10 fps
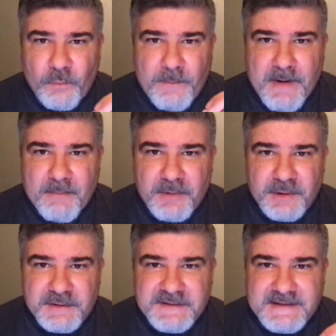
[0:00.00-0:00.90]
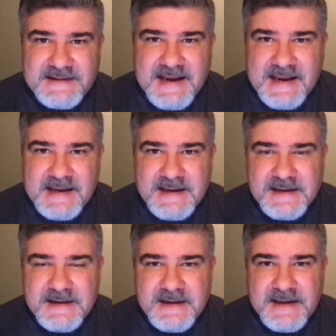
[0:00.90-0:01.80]
remember, today
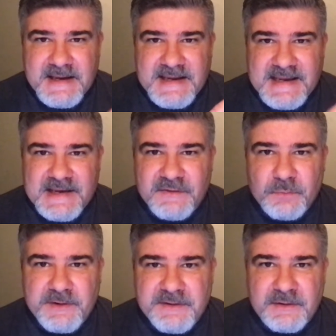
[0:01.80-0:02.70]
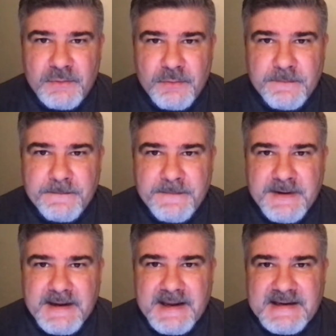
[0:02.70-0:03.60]
he is with you
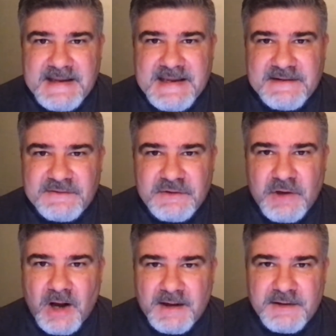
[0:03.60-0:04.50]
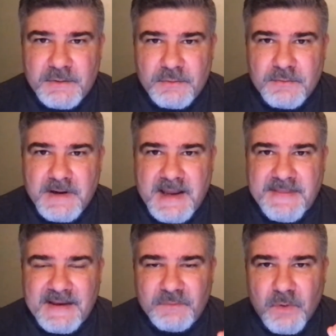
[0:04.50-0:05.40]
and he's got you.
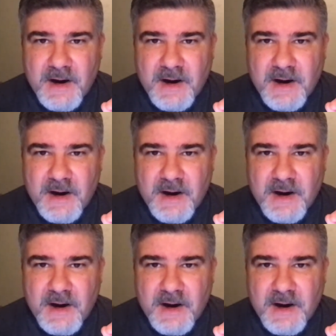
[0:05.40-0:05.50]
And that's